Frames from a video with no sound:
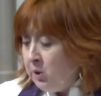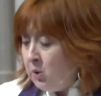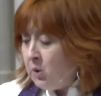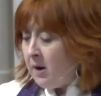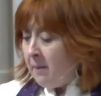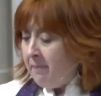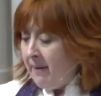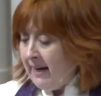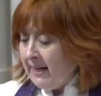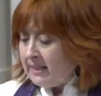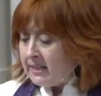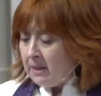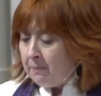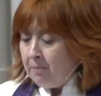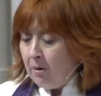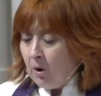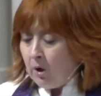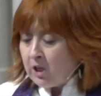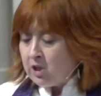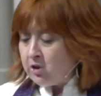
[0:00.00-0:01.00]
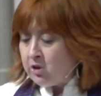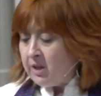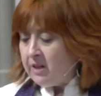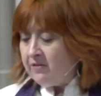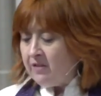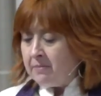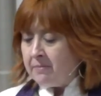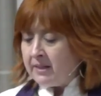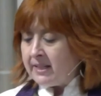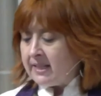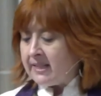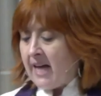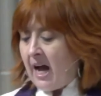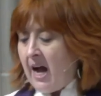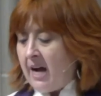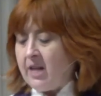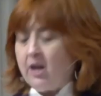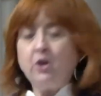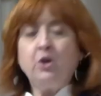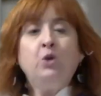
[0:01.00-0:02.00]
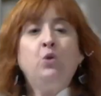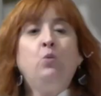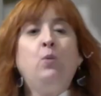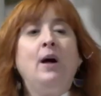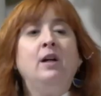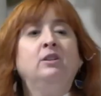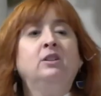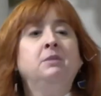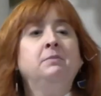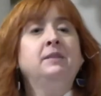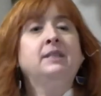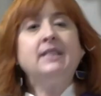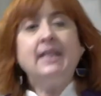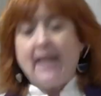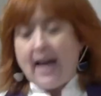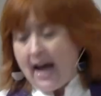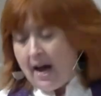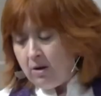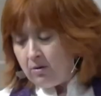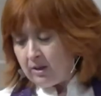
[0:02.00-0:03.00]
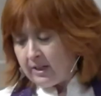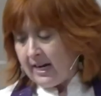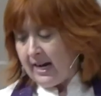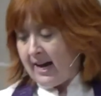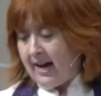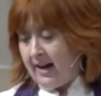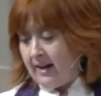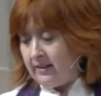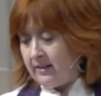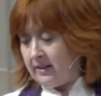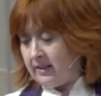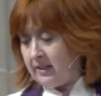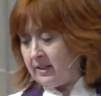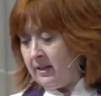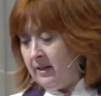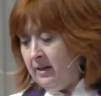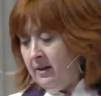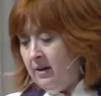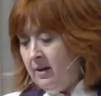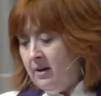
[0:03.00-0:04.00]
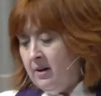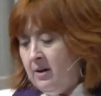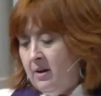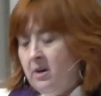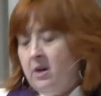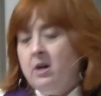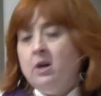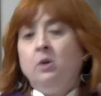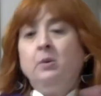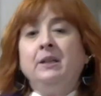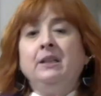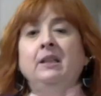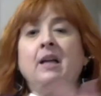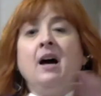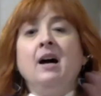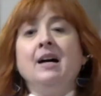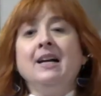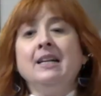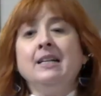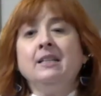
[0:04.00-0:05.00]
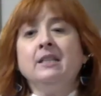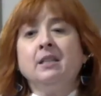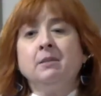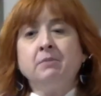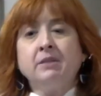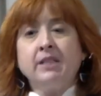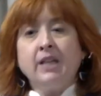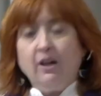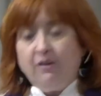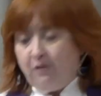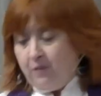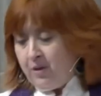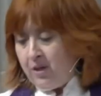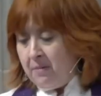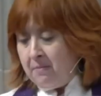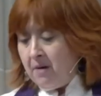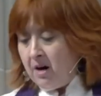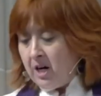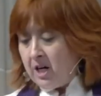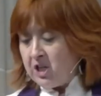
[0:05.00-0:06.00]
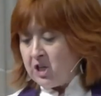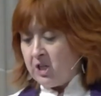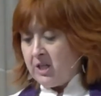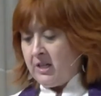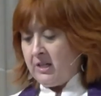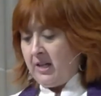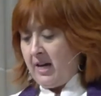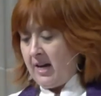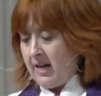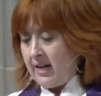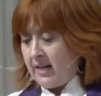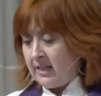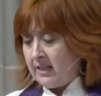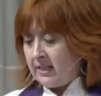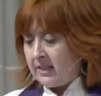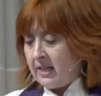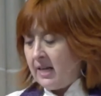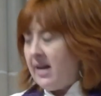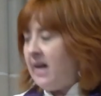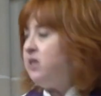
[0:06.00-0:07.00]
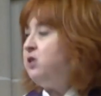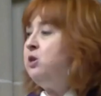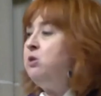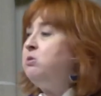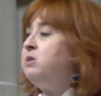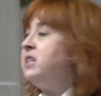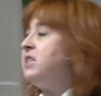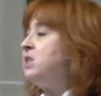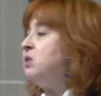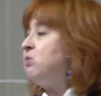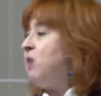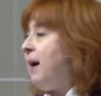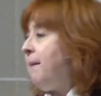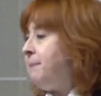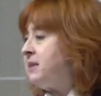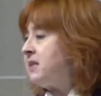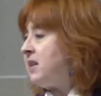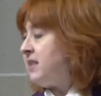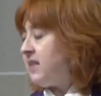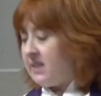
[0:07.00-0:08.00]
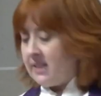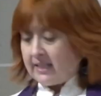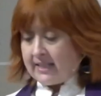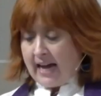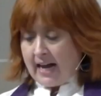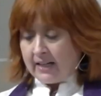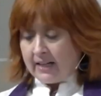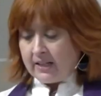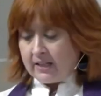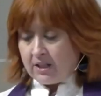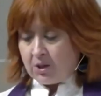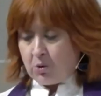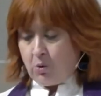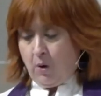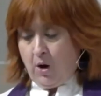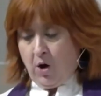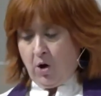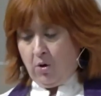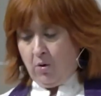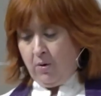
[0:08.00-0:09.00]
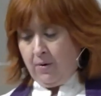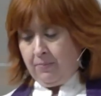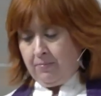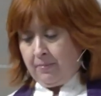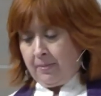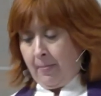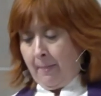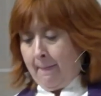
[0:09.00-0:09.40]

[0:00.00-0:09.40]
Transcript: Luke paints a portrait of a Messiah who welcomes the outcast, who aligns himself with the marginalized, and who disrupts the status quo.